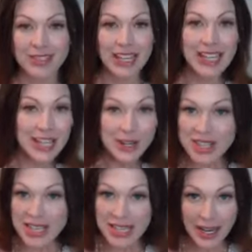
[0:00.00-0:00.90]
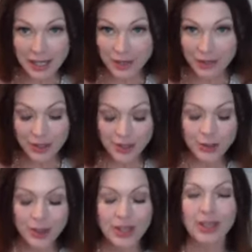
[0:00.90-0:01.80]
Here's a nugget for
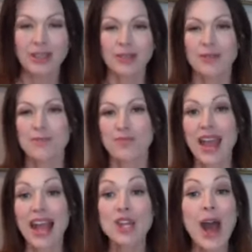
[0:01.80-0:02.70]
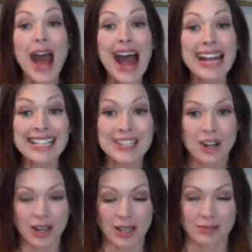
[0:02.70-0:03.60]
you," and you acted on
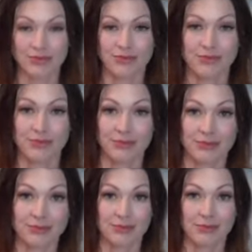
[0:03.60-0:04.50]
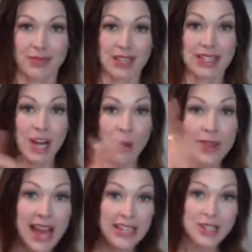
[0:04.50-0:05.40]
it. Tell me
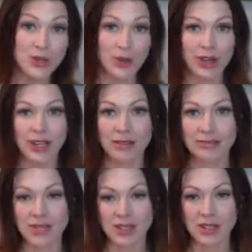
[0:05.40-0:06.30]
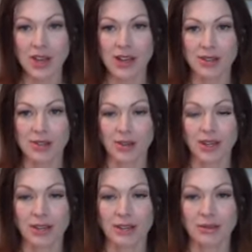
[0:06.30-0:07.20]
that story. Tell us all that
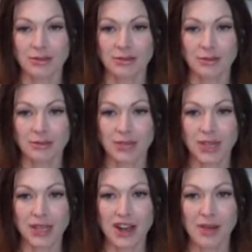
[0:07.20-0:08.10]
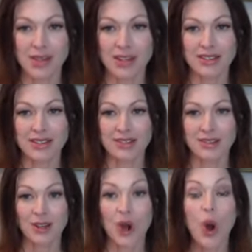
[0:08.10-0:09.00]
story in the comments.
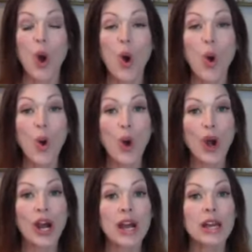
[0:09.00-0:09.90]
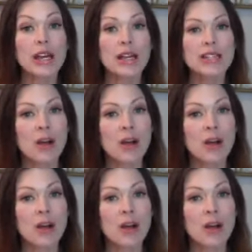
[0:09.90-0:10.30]
Or tell me